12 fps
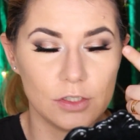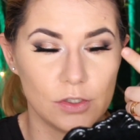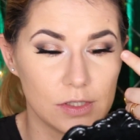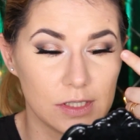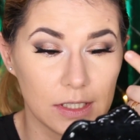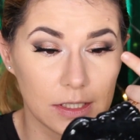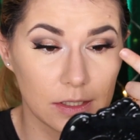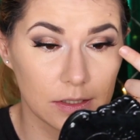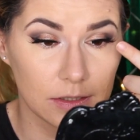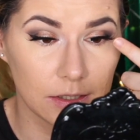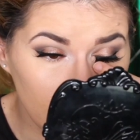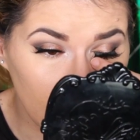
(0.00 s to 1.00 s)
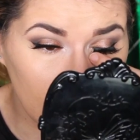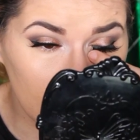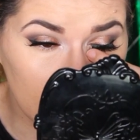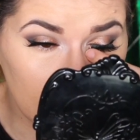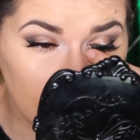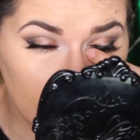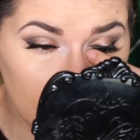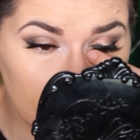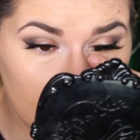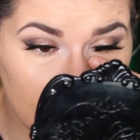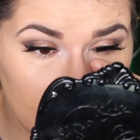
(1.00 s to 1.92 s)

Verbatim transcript: using palette again